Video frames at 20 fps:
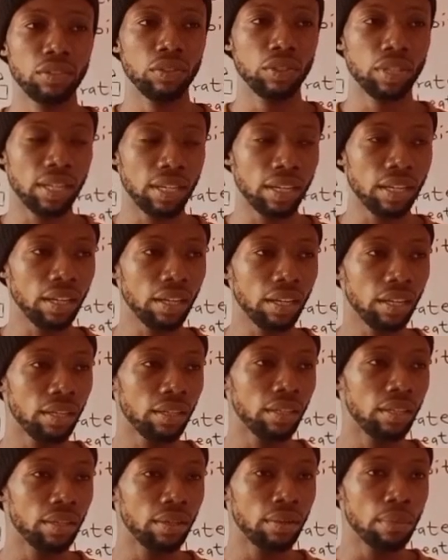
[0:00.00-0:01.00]

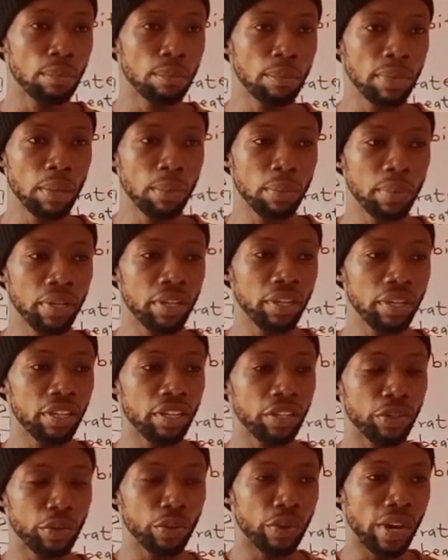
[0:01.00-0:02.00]
Okay,
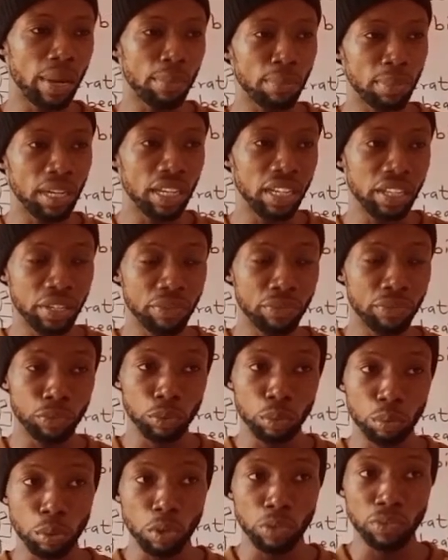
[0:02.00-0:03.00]
maybe you are playing
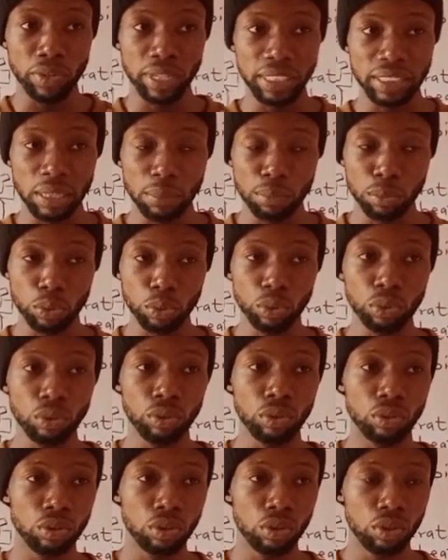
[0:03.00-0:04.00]
football, for
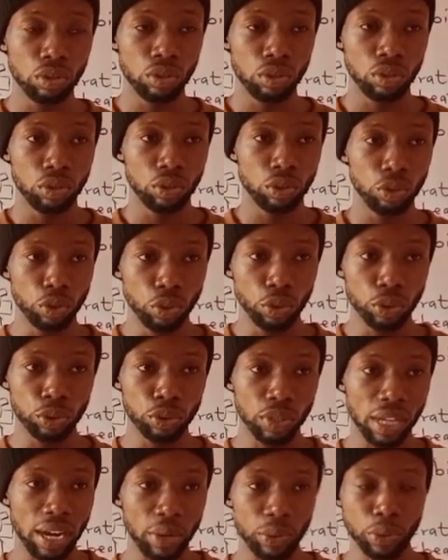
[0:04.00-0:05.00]
example. You know
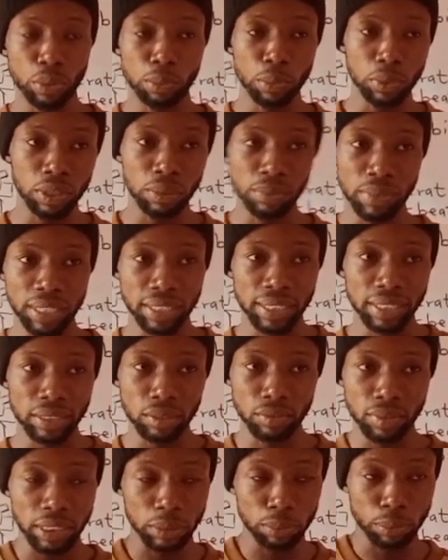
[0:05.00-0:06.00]
how your body
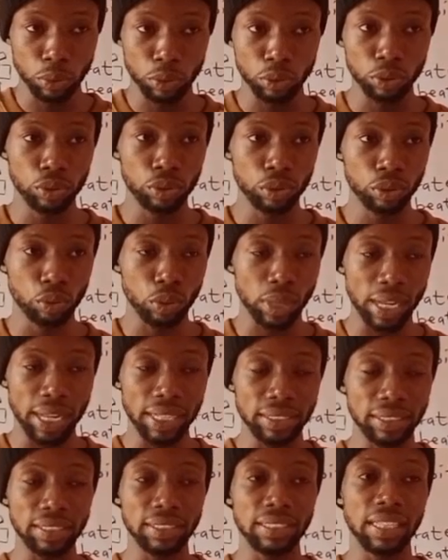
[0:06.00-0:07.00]
mechanism respond to
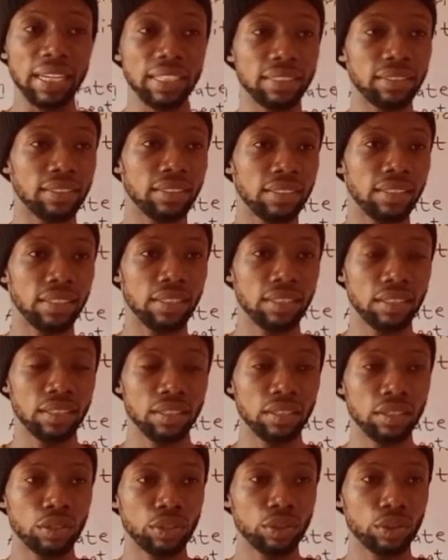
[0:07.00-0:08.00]
exercise.
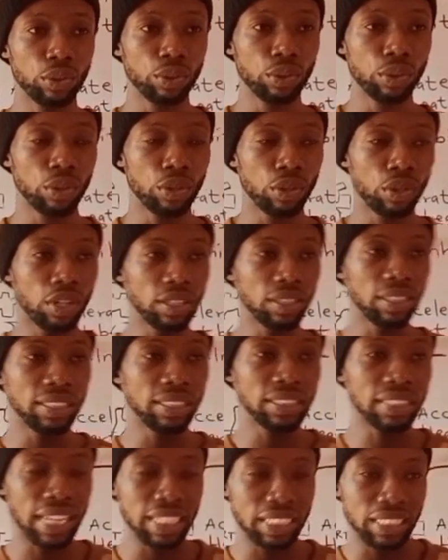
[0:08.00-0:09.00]
So all
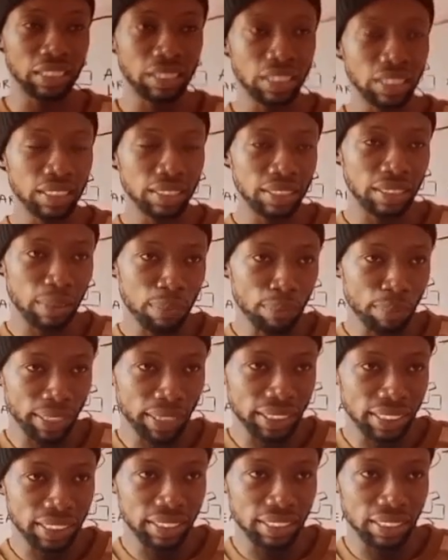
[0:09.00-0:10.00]
these are the
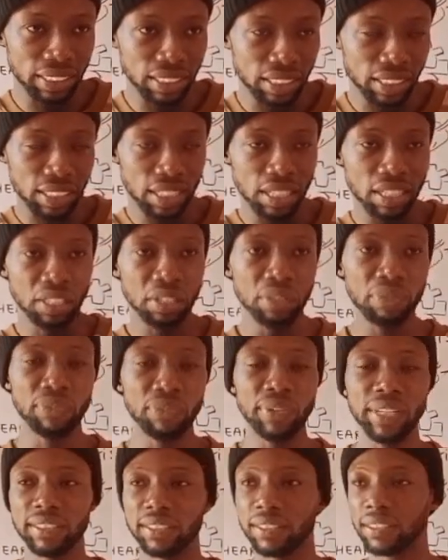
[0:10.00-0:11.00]
sympathetic
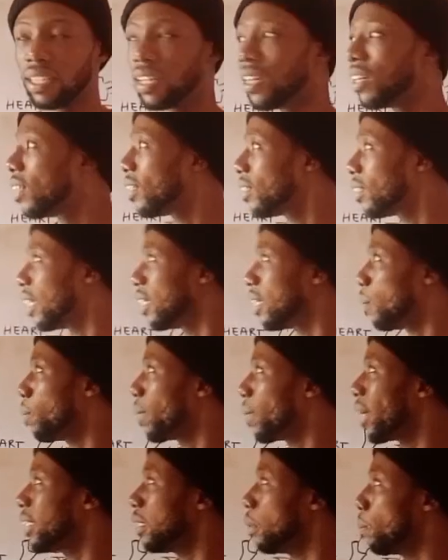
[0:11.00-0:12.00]
effects. Then the
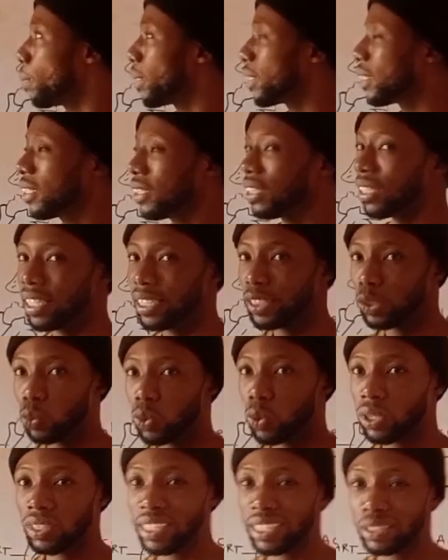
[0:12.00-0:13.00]
parasympathetic is the
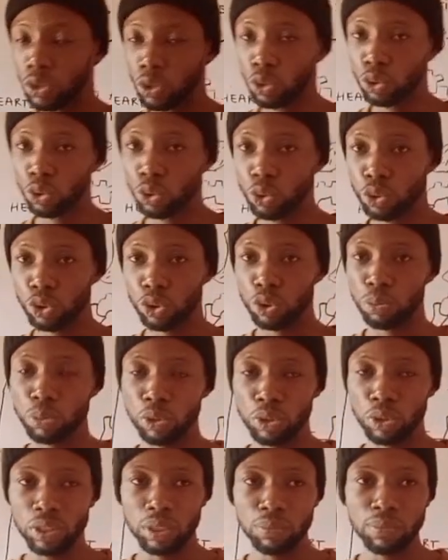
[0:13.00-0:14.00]
one that controls your
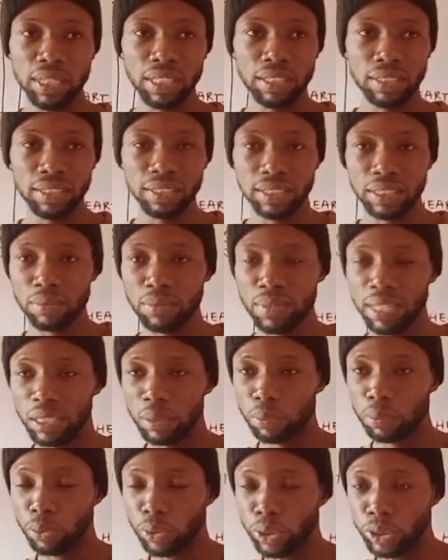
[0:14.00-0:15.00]
body mechanism at
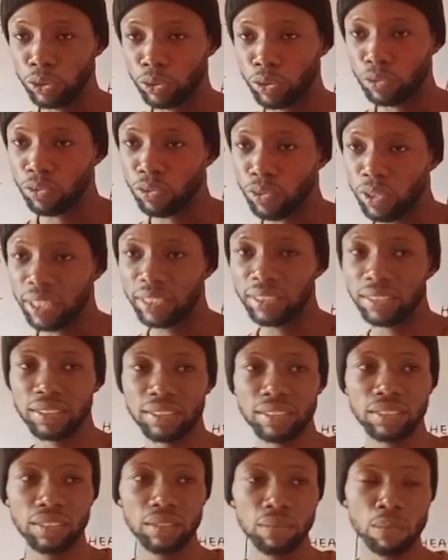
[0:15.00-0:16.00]
the point of
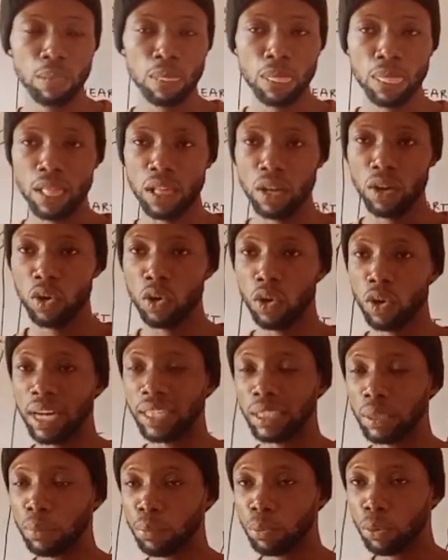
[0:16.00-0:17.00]
rest or
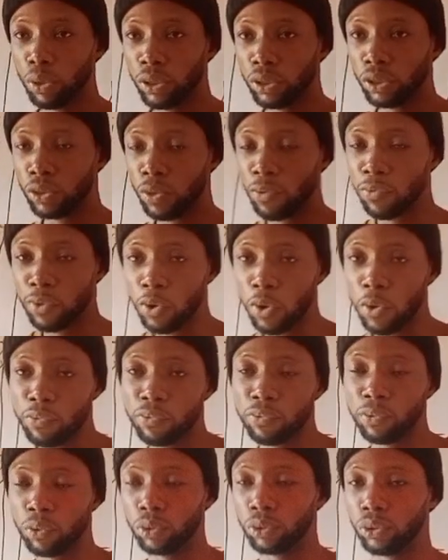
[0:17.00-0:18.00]
at the point of
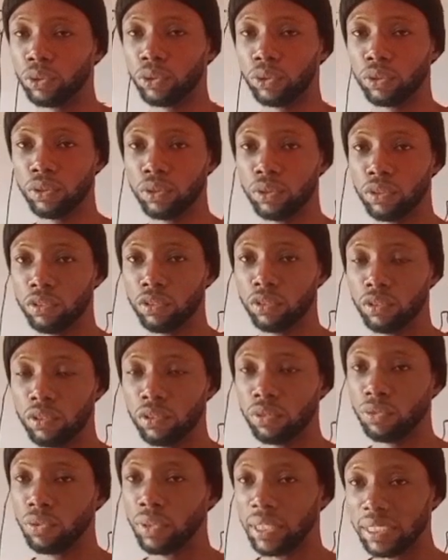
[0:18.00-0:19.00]
comfort.
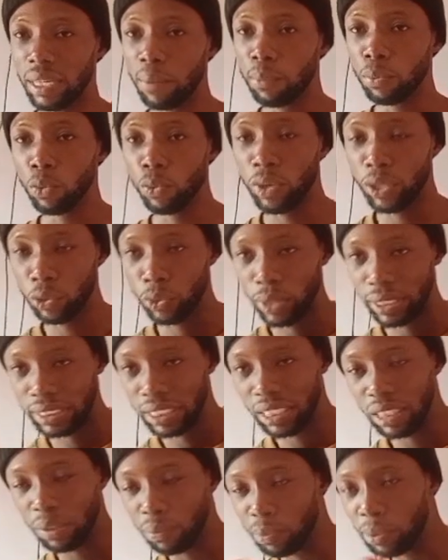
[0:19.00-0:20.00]
For example, when you are
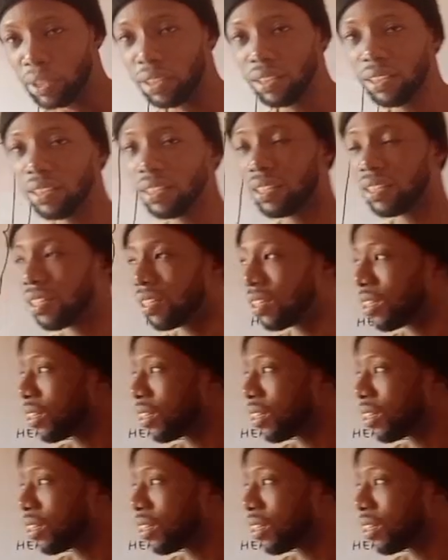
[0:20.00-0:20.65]
sleeping,